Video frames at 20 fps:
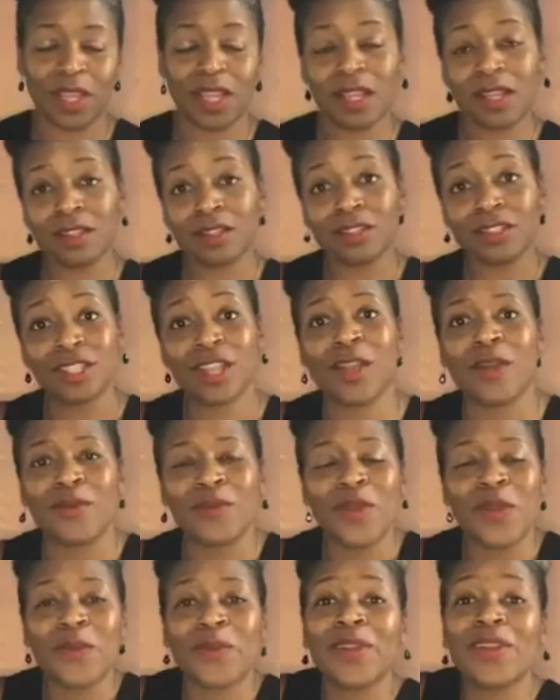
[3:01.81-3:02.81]
So
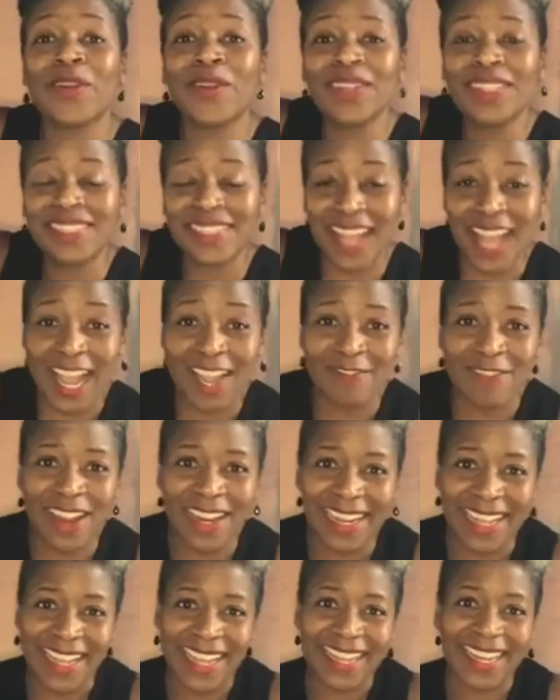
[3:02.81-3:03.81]
we're going to dive
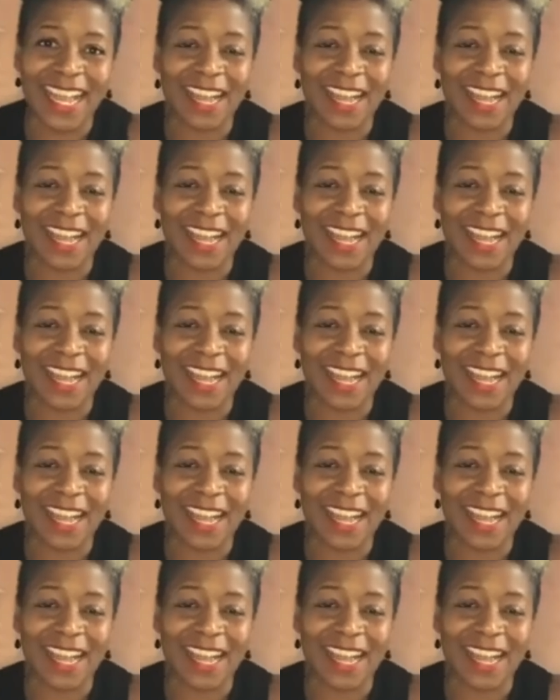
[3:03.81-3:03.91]
right in.